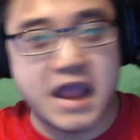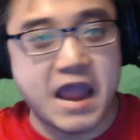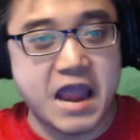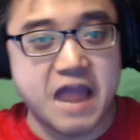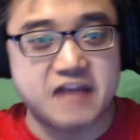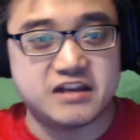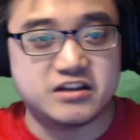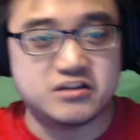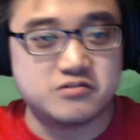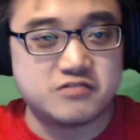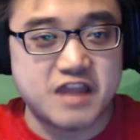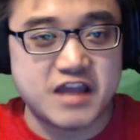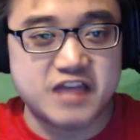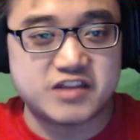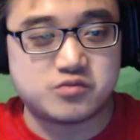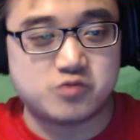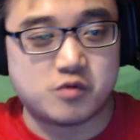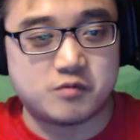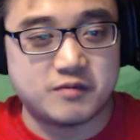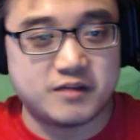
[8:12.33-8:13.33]
and you
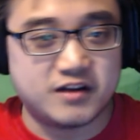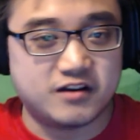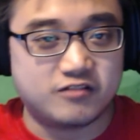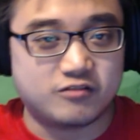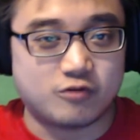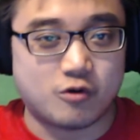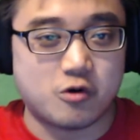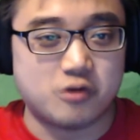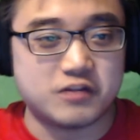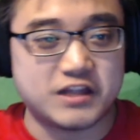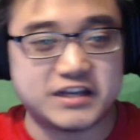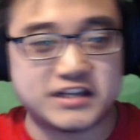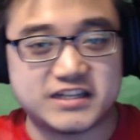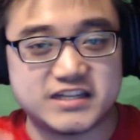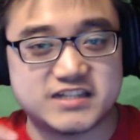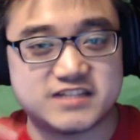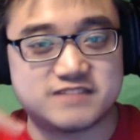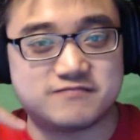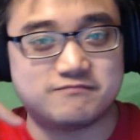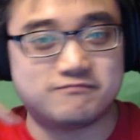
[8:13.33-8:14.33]
guys want me to draw, like,
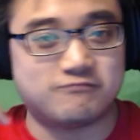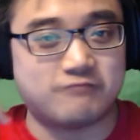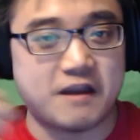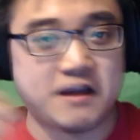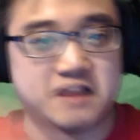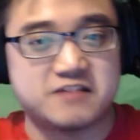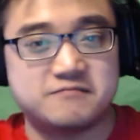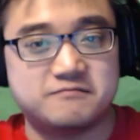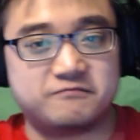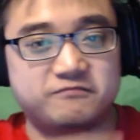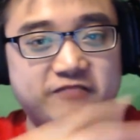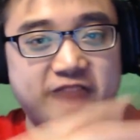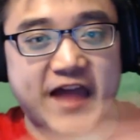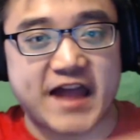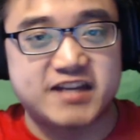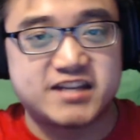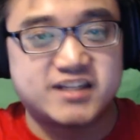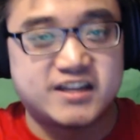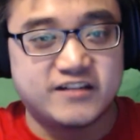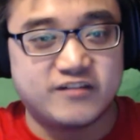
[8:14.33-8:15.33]
these random
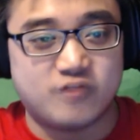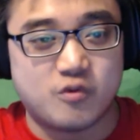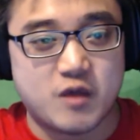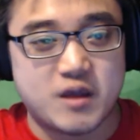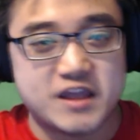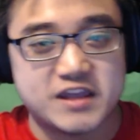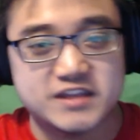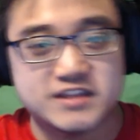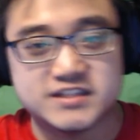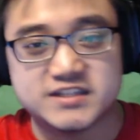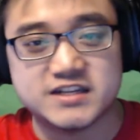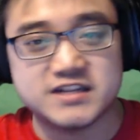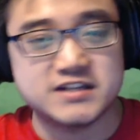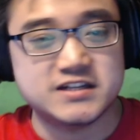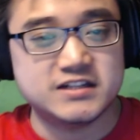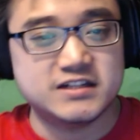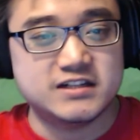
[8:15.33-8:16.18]
flash giveaways